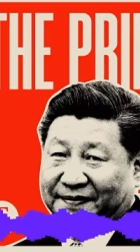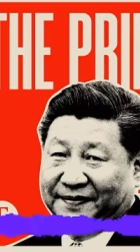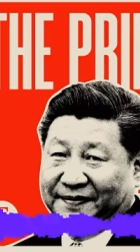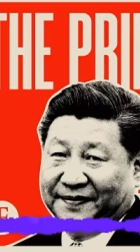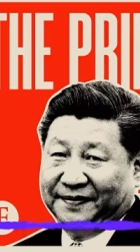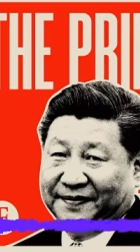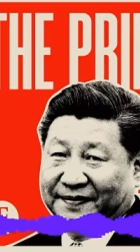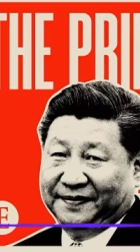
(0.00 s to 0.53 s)
I
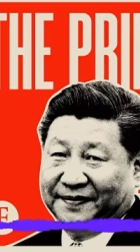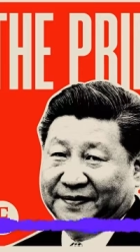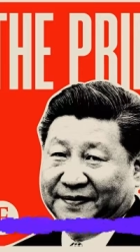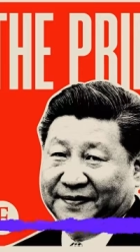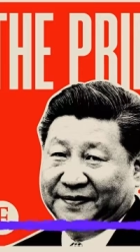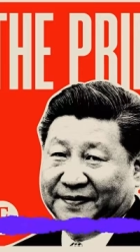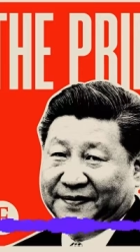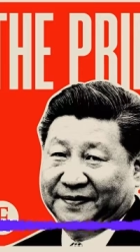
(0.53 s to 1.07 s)
bet most
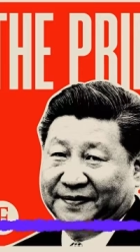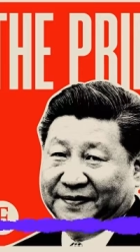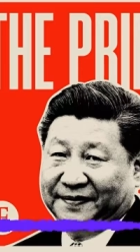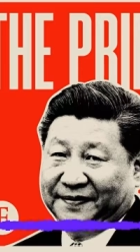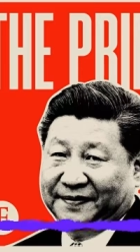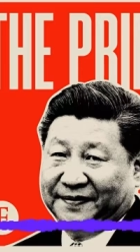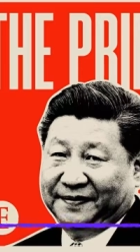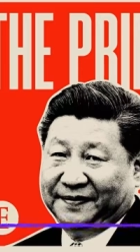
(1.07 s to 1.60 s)
people only
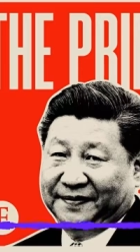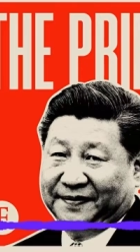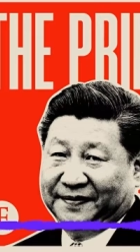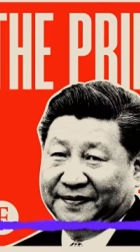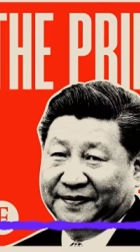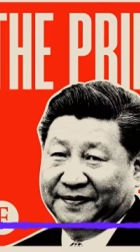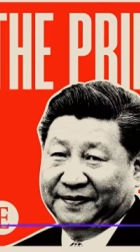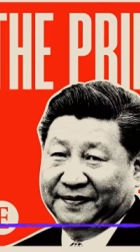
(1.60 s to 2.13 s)
know him as Peng
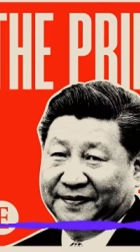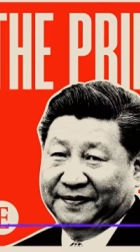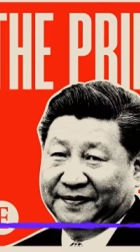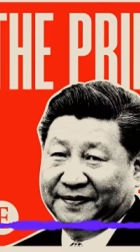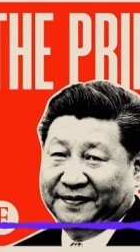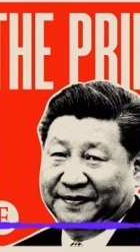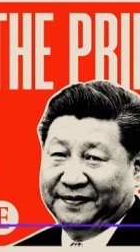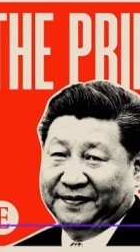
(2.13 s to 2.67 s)
Liyuan's
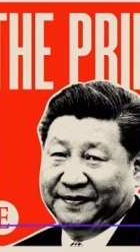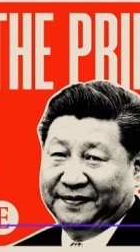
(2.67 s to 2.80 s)
husband."